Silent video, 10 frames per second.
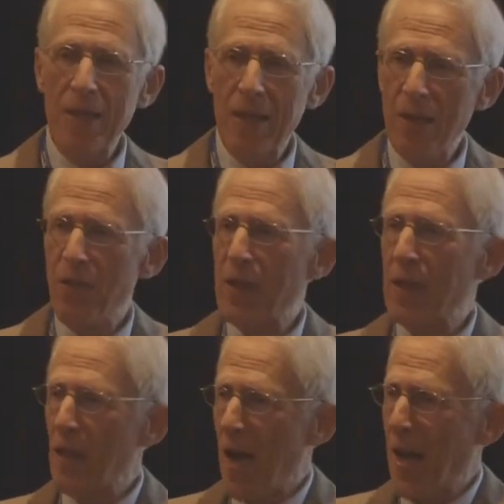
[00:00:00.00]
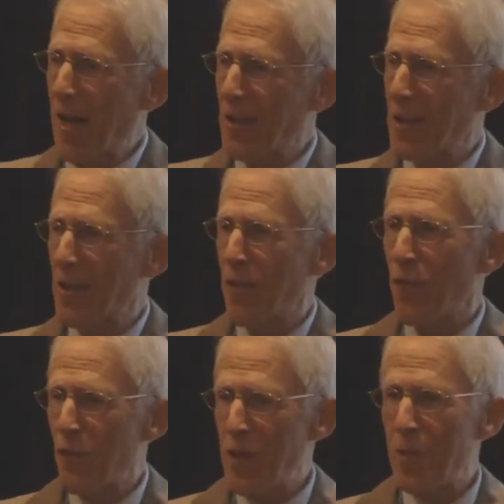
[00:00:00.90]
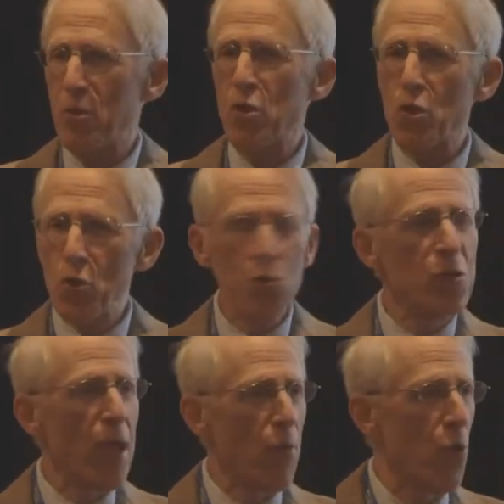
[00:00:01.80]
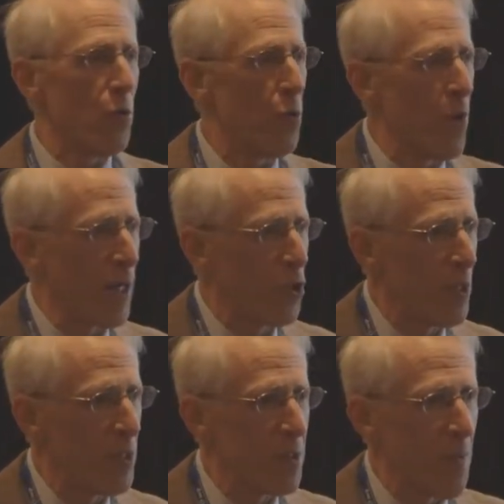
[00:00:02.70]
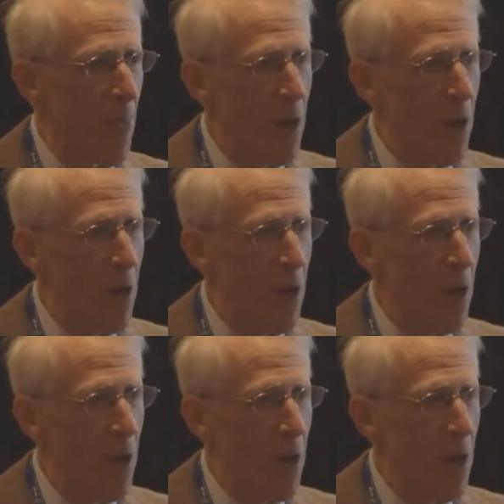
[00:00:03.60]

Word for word: giving clients the freedom to choose their own directions.